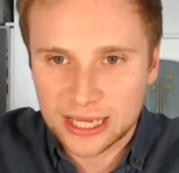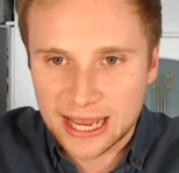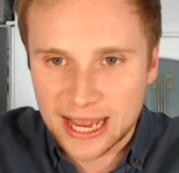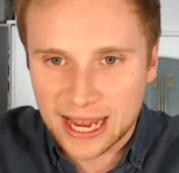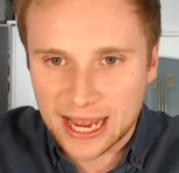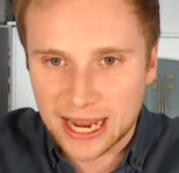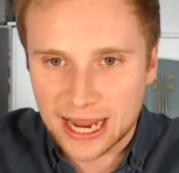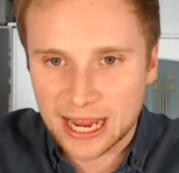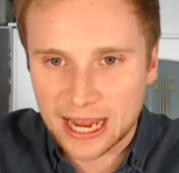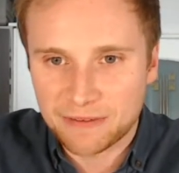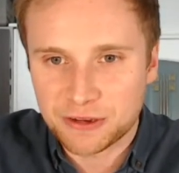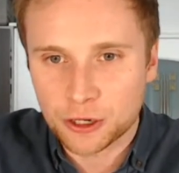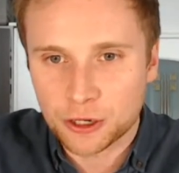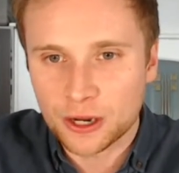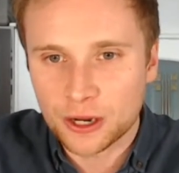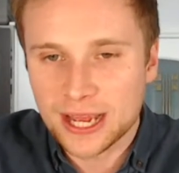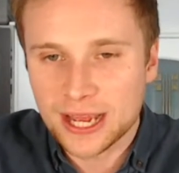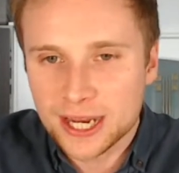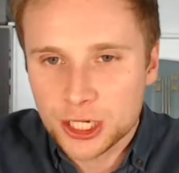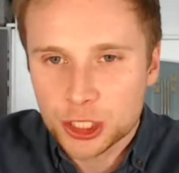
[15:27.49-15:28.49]
If you're
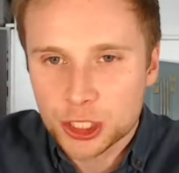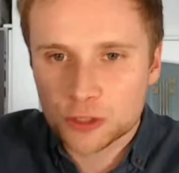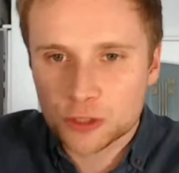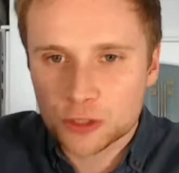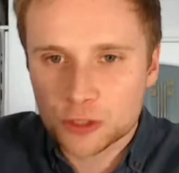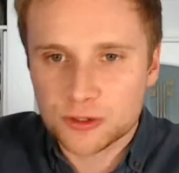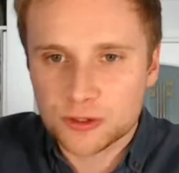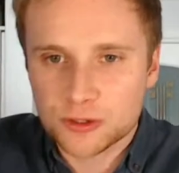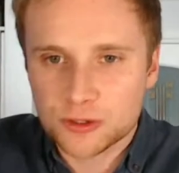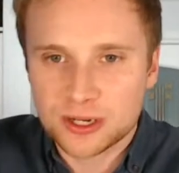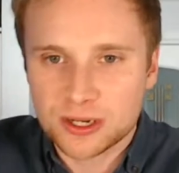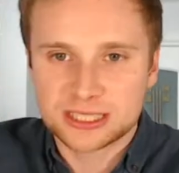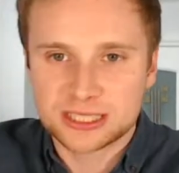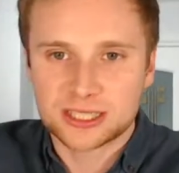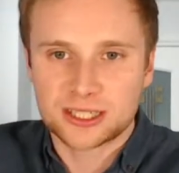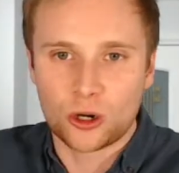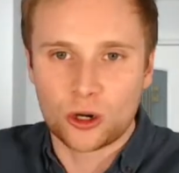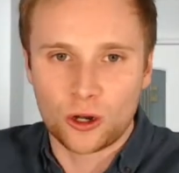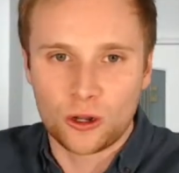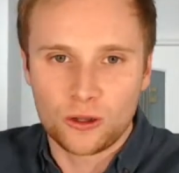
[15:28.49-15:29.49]

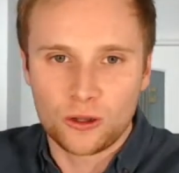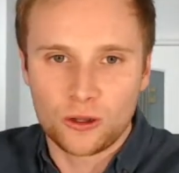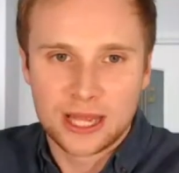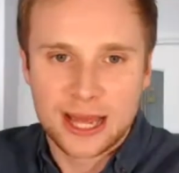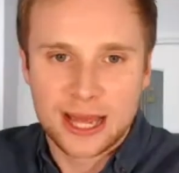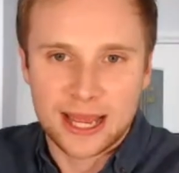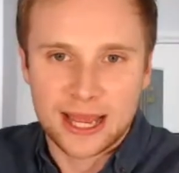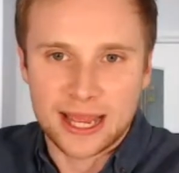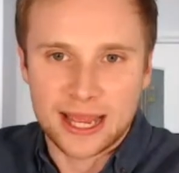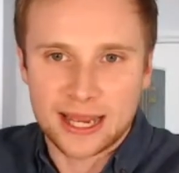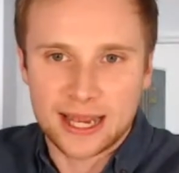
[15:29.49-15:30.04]
interested at all